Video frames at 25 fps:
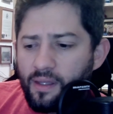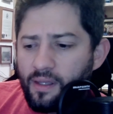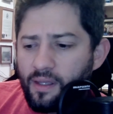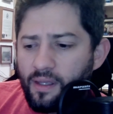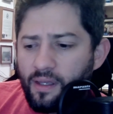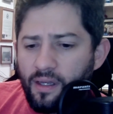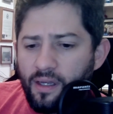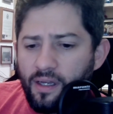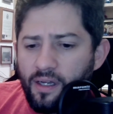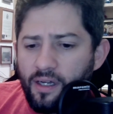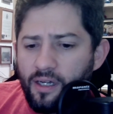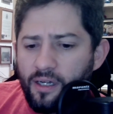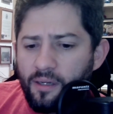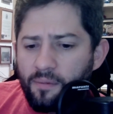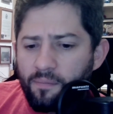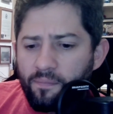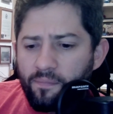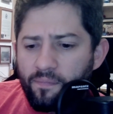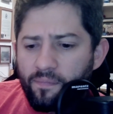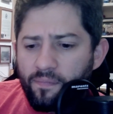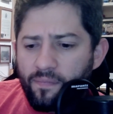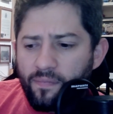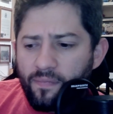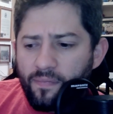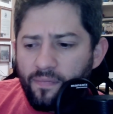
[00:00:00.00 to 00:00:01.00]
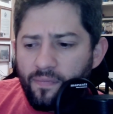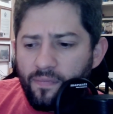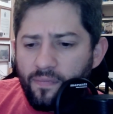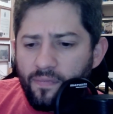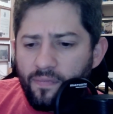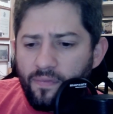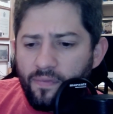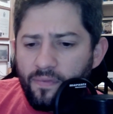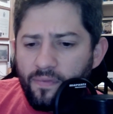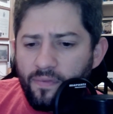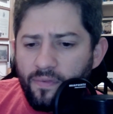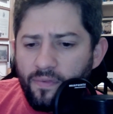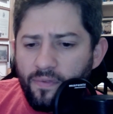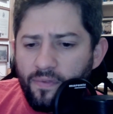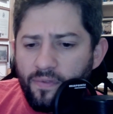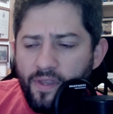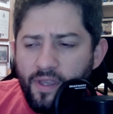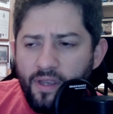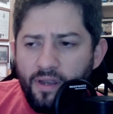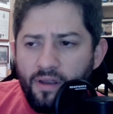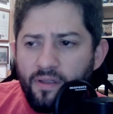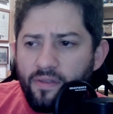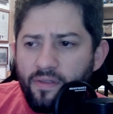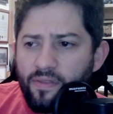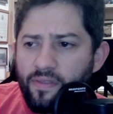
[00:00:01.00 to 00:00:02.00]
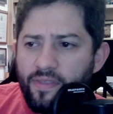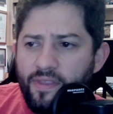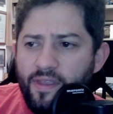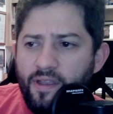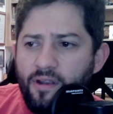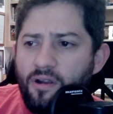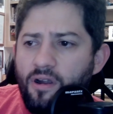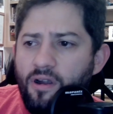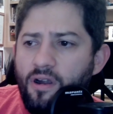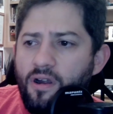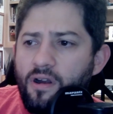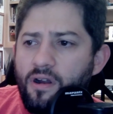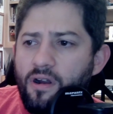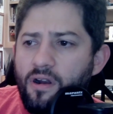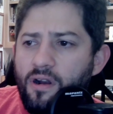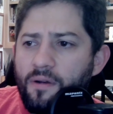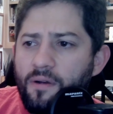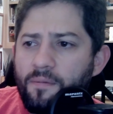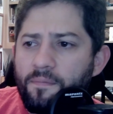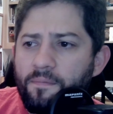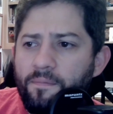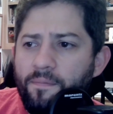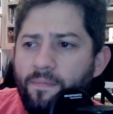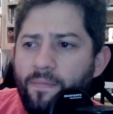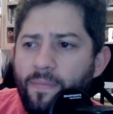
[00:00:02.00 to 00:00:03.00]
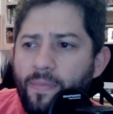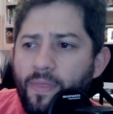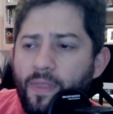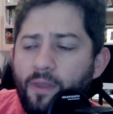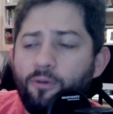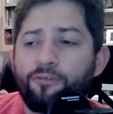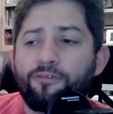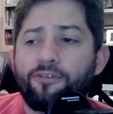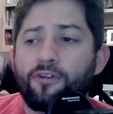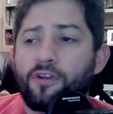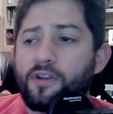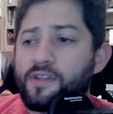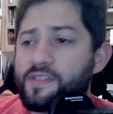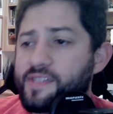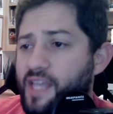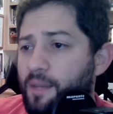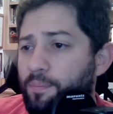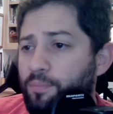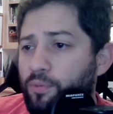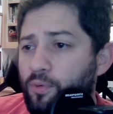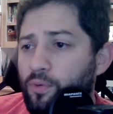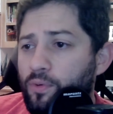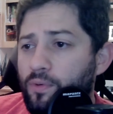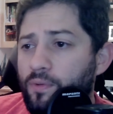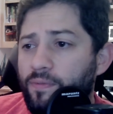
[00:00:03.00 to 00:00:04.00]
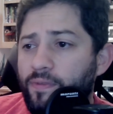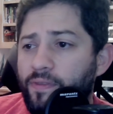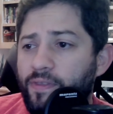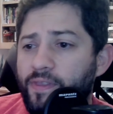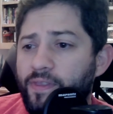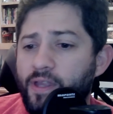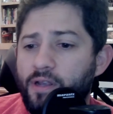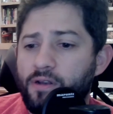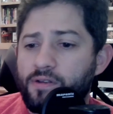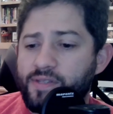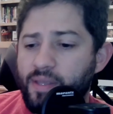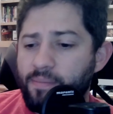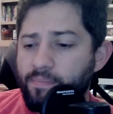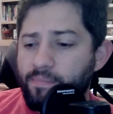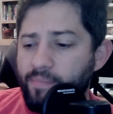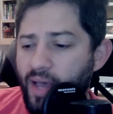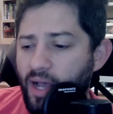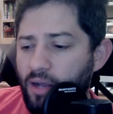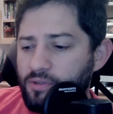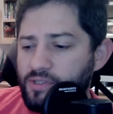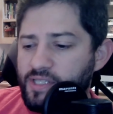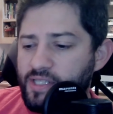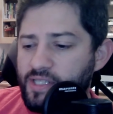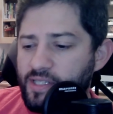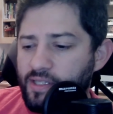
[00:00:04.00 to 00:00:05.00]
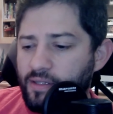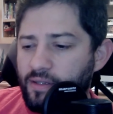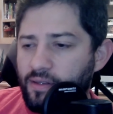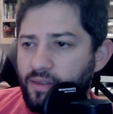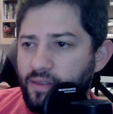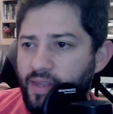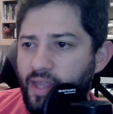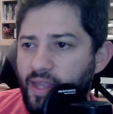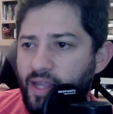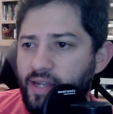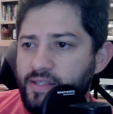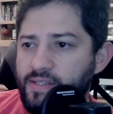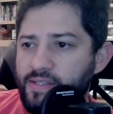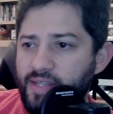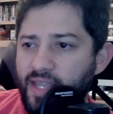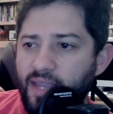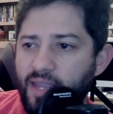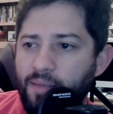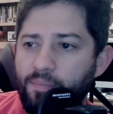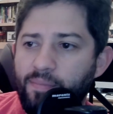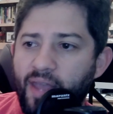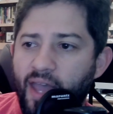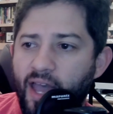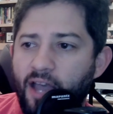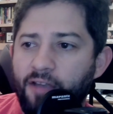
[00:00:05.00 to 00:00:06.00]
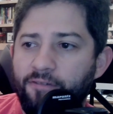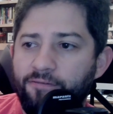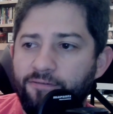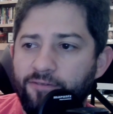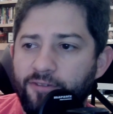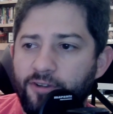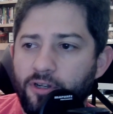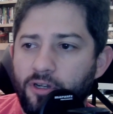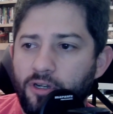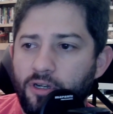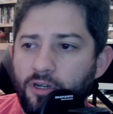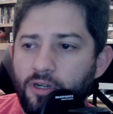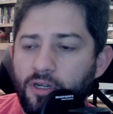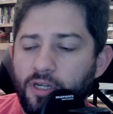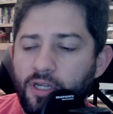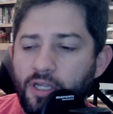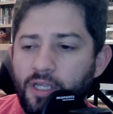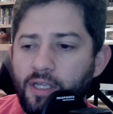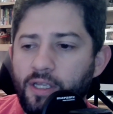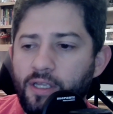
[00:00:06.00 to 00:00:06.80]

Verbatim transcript: Um, there, there are Well, for example, there's a mountain that is named after